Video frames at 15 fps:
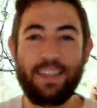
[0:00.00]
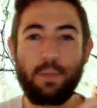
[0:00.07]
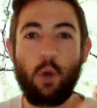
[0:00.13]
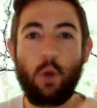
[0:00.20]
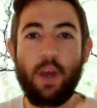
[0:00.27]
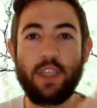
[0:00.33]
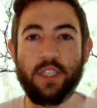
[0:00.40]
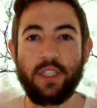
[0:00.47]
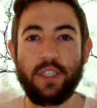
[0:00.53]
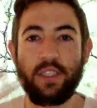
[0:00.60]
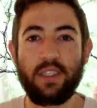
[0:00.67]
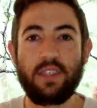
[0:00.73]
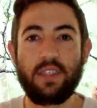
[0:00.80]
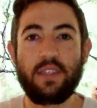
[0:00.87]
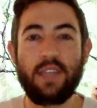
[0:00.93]

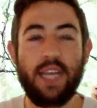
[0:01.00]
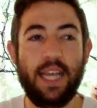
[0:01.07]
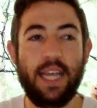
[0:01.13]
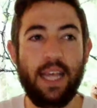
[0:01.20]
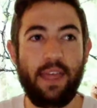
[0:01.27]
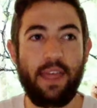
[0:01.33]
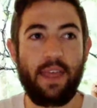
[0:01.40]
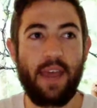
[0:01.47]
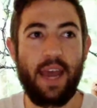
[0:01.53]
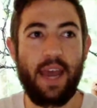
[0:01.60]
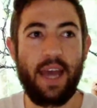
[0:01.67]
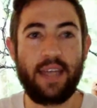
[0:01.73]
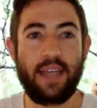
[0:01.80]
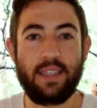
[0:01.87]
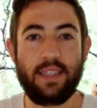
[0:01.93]
questions
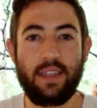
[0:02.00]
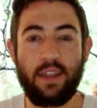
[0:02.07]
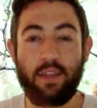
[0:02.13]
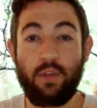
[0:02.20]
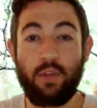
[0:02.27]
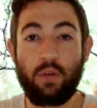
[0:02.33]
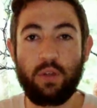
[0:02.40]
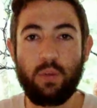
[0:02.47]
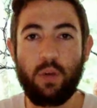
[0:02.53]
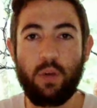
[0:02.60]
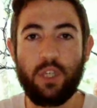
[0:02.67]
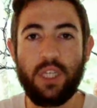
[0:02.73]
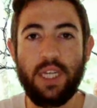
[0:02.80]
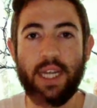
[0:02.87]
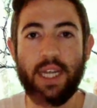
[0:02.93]
that the viewers
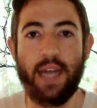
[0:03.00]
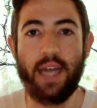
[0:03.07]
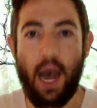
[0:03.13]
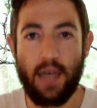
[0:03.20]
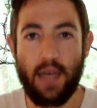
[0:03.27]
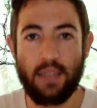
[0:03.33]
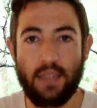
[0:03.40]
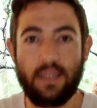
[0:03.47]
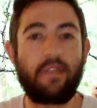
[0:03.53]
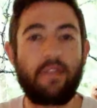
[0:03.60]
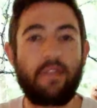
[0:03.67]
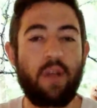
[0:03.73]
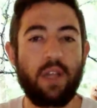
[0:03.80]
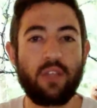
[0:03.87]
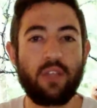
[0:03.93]
watching can ask their
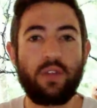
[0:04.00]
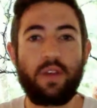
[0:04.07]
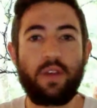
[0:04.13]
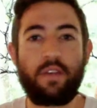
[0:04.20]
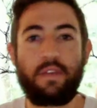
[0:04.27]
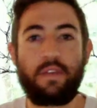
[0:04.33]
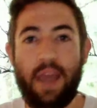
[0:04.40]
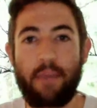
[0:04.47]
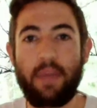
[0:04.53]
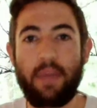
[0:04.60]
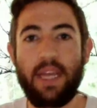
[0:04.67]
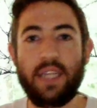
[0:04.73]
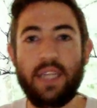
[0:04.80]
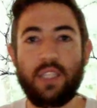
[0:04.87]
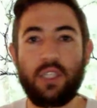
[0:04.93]
friends or their
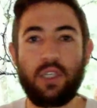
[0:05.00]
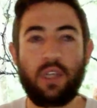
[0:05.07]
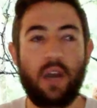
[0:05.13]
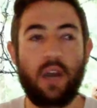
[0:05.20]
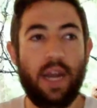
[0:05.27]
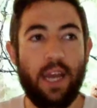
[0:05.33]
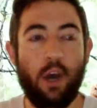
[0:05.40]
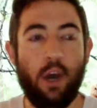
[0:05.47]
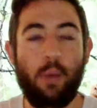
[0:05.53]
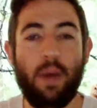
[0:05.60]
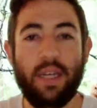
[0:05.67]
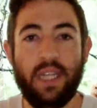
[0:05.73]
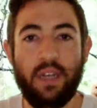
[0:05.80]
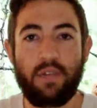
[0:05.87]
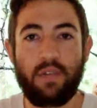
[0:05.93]
family to kind of help
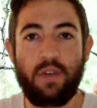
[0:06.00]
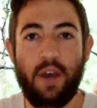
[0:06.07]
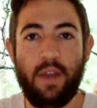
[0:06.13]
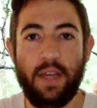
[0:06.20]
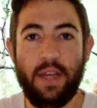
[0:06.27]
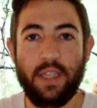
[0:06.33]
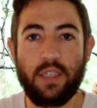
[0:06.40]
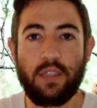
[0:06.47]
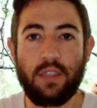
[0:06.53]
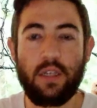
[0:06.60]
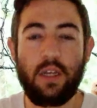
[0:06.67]
identify these